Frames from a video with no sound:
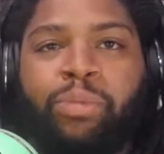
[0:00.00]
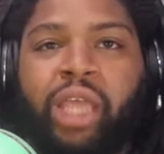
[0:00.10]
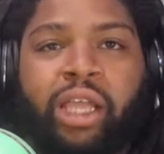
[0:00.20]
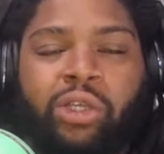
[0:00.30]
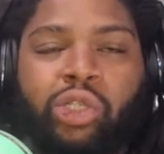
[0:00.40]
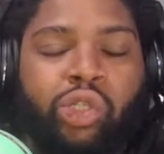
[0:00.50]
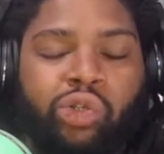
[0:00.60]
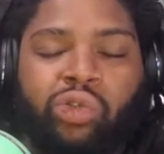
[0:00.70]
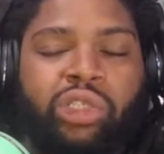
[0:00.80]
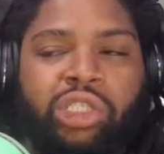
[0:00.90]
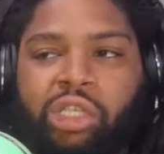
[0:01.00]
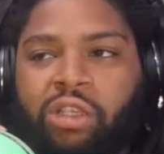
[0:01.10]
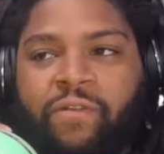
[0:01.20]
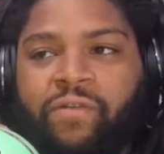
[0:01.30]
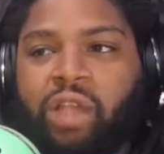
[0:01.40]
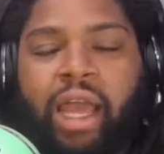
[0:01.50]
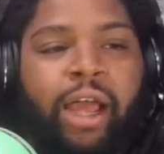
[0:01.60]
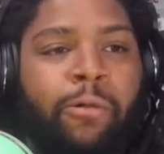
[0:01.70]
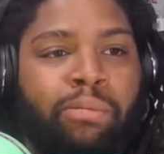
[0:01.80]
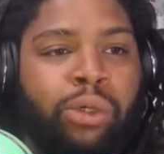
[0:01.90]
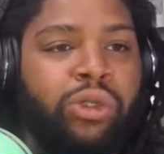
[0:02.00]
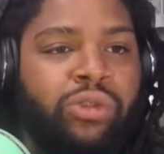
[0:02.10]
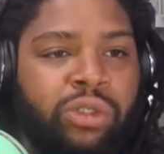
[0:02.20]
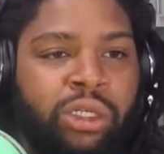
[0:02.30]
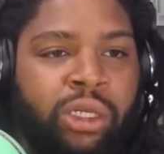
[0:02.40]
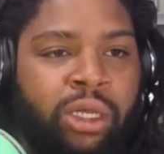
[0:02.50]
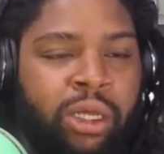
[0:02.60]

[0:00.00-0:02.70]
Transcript: that could literally just flat out murder